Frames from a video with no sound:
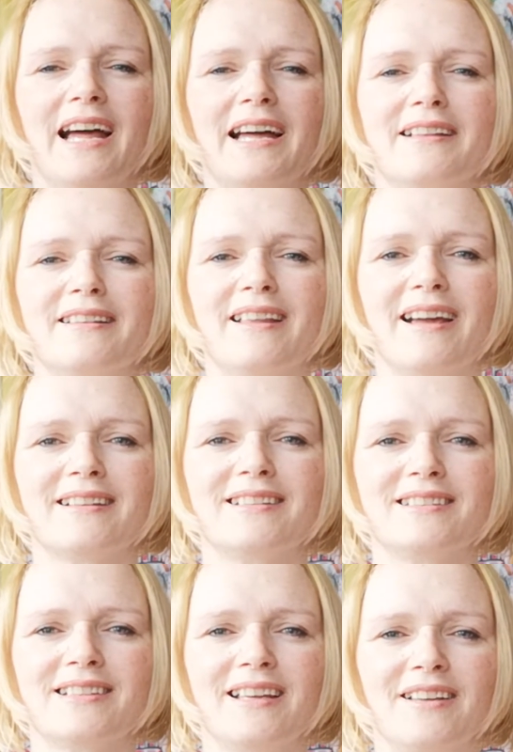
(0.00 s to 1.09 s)
And that
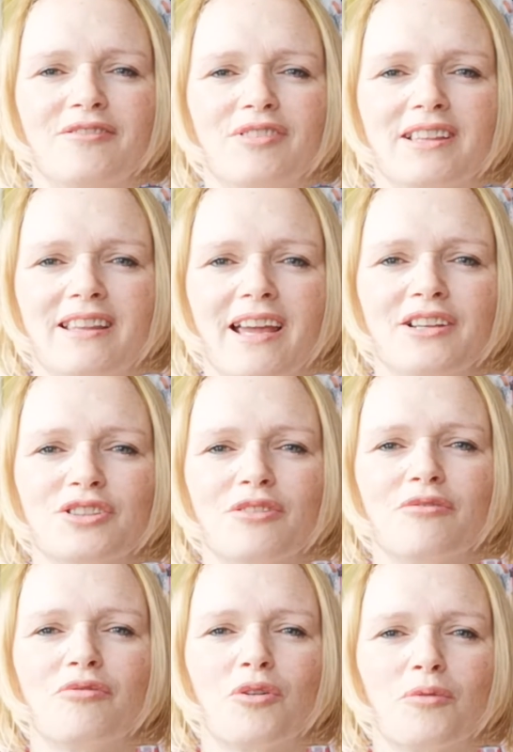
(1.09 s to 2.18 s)
is
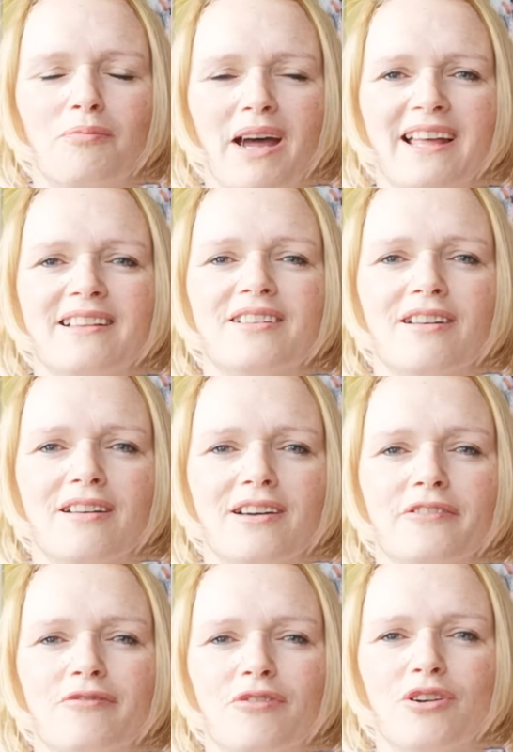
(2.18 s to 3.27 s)
invitation for better
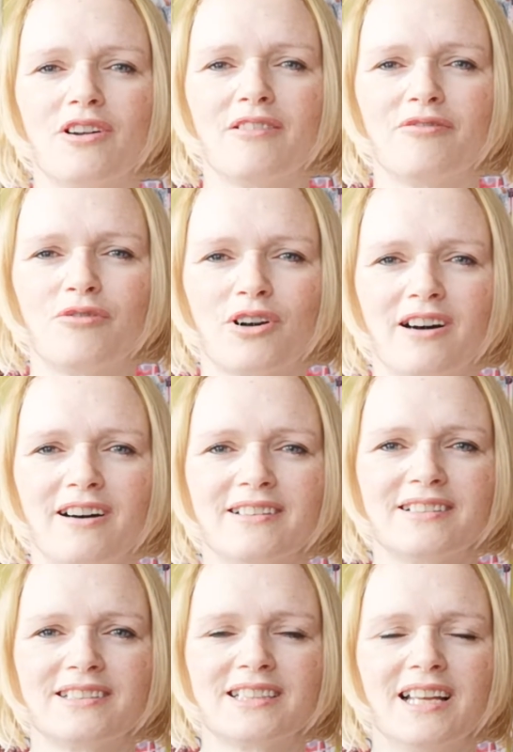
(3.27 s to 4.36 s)
life for, for
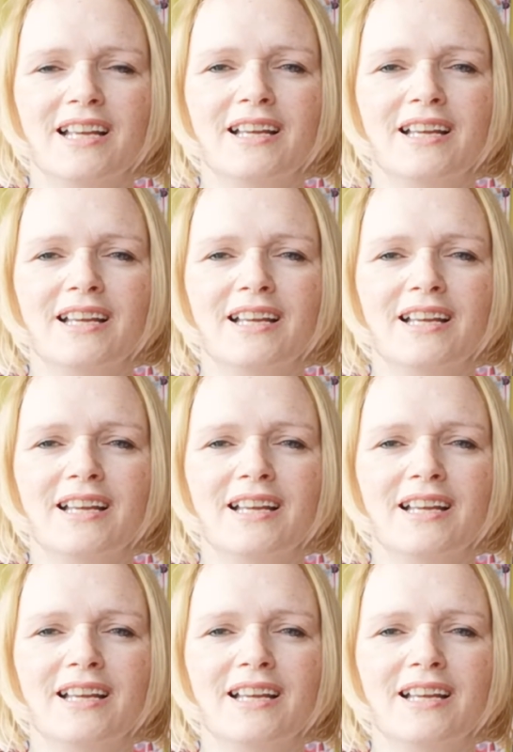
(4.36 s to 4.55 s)
others.